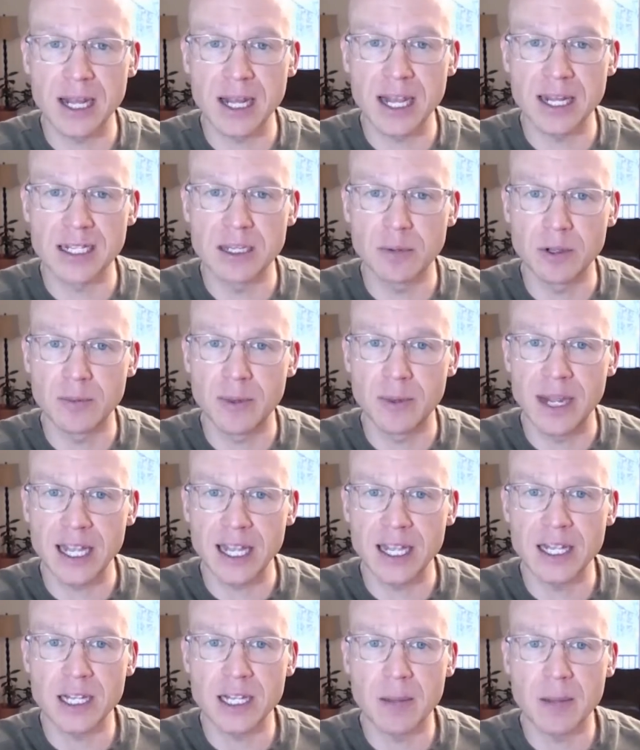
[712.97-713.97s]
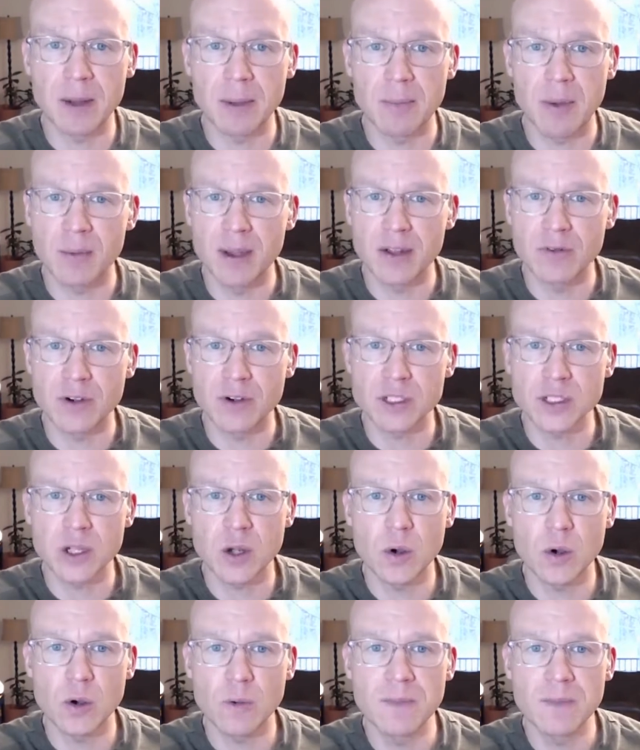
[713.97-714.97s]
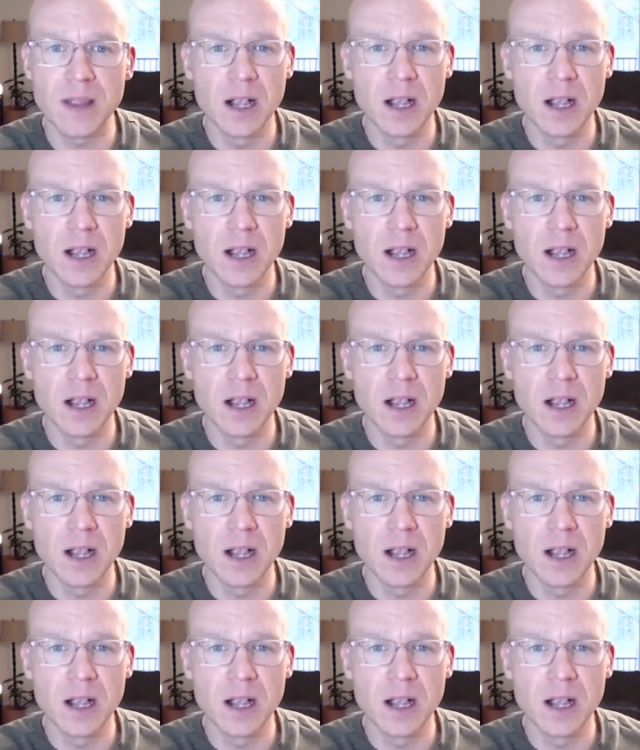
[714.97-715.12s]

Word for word: I doubled my income. I bought my first home.